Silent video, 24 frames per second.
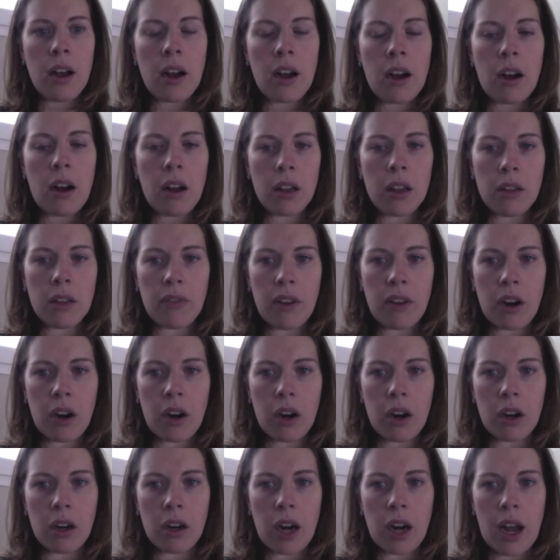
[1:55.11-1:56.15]
all of
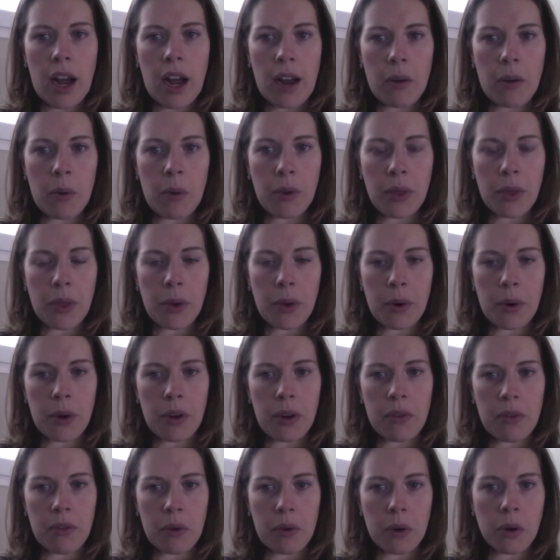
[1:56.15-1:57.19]
our
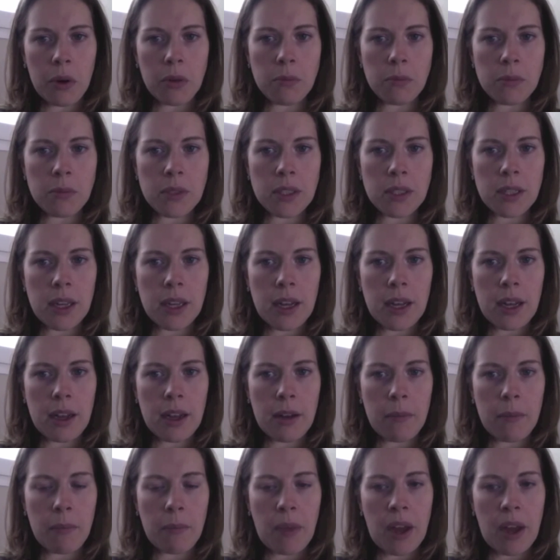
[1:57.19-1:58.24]
I-130 forms
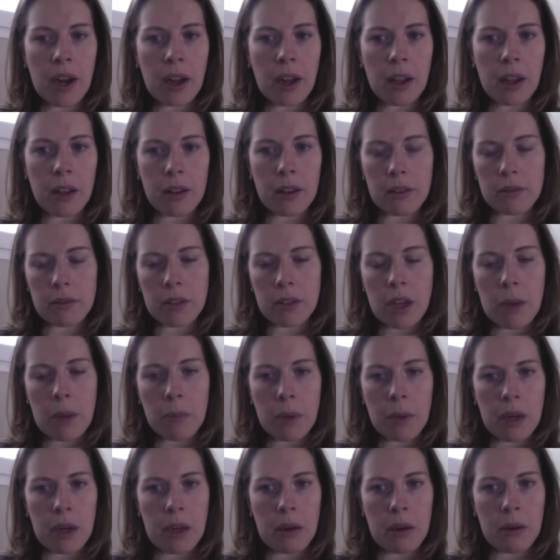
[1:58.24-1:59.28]
and
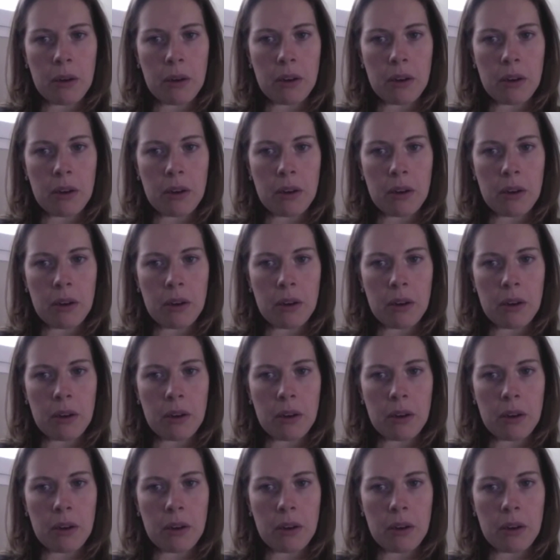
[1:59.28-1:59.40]
accompanying